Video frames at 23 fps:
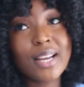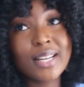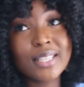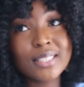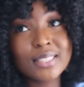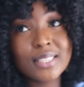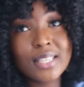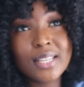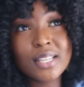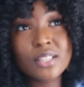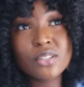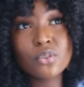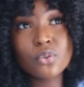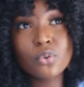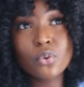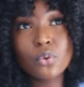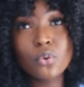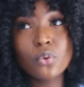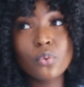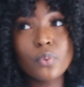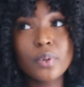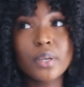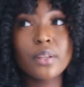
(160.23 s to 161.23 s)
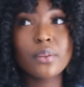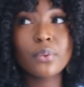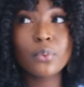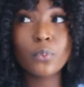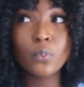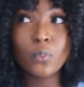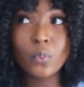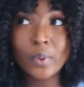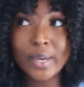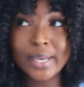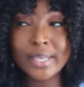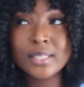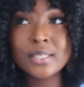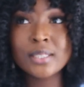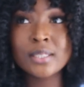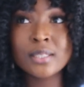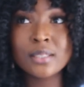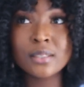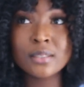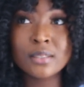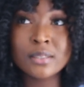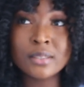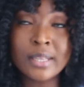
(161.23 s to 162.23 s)
I decided to go with
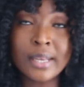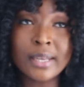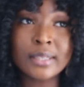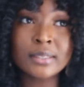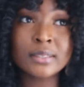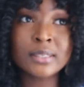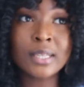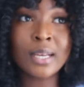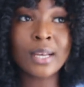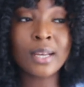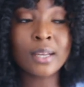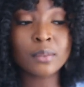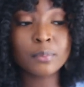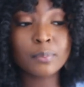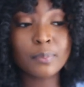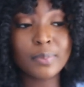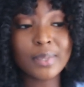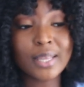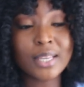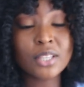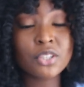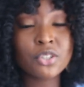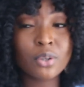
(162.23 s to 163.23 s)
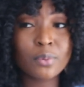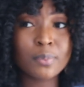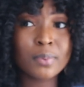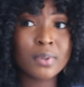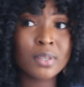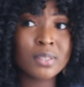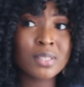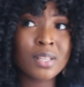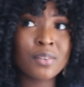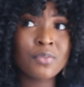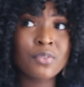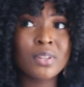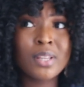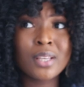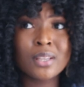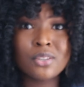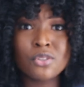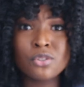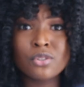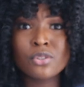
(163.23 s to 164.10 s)
white desk and black chair because I felt like